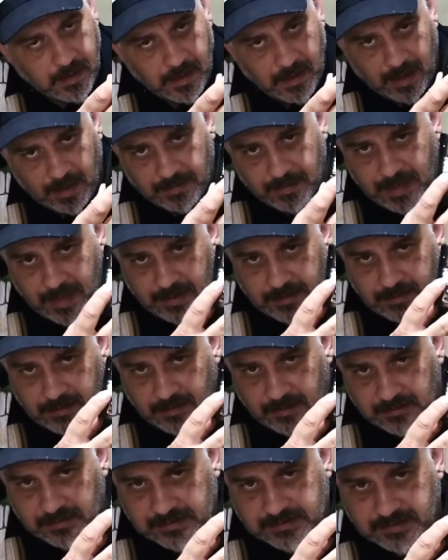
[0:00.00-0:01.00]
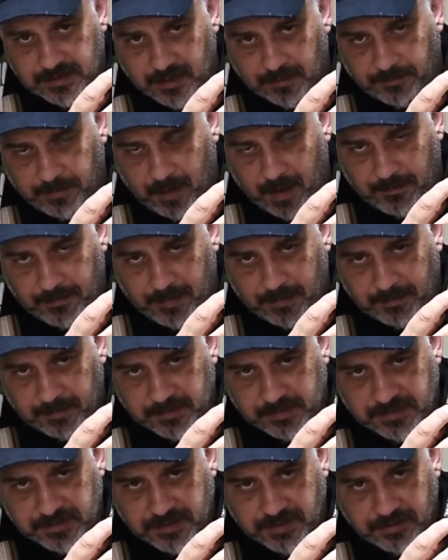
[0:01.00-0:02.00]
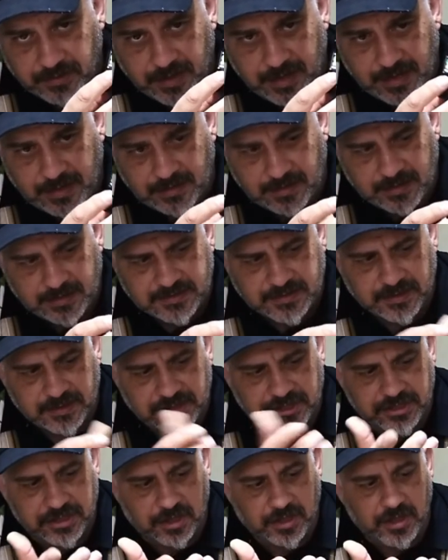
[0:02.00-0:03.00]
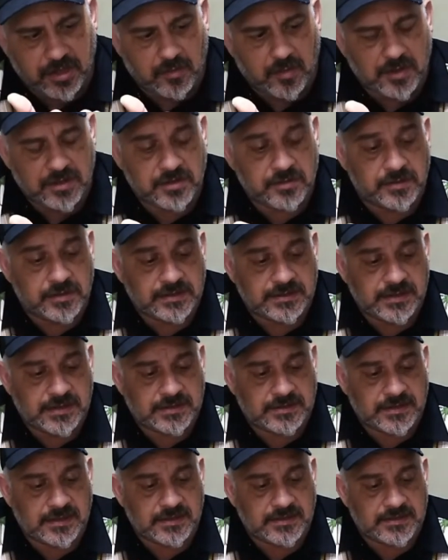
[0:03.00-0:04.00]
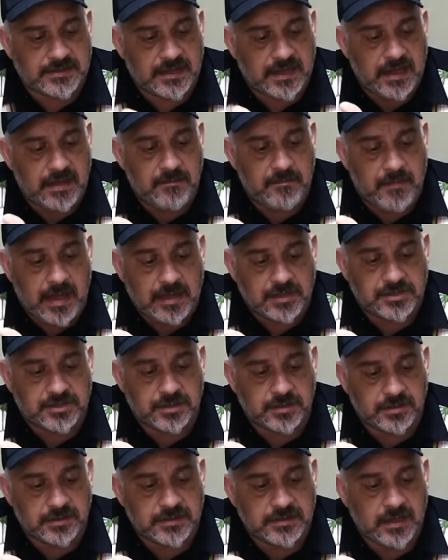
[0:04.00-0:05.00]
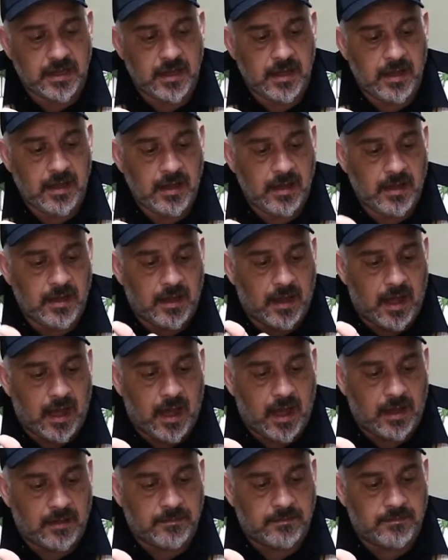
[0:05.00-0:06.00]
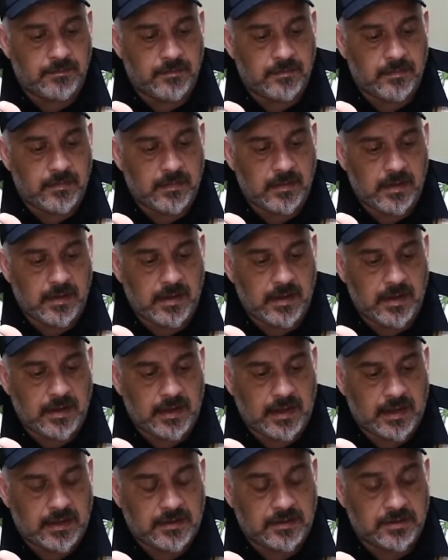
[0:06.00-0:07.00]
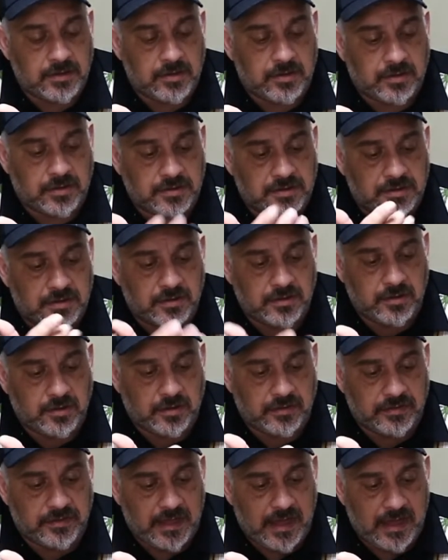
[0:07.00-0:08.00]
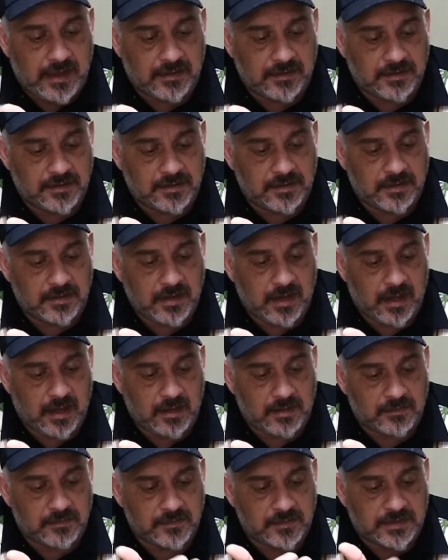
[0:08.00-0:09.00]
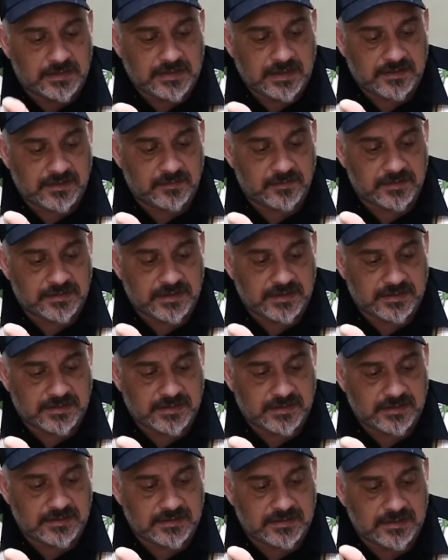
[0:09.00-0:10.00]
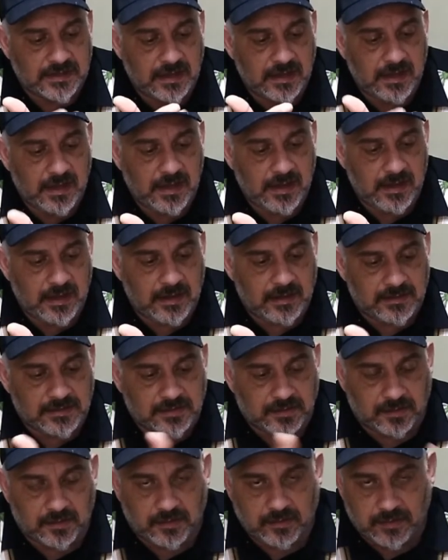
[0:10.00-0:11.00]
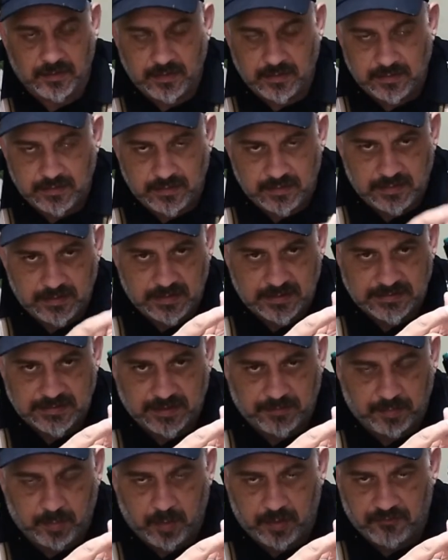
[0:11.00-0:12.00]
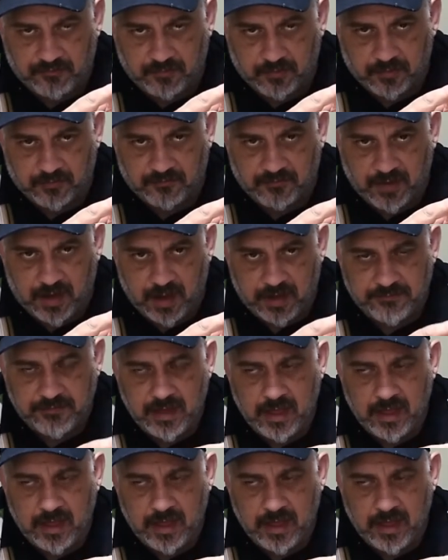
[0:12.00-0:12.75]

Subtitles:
And then this is going to pop up on the screen. It's going to show you what the resistance it measures. And you can then reset the resistance. So it's at 0.45.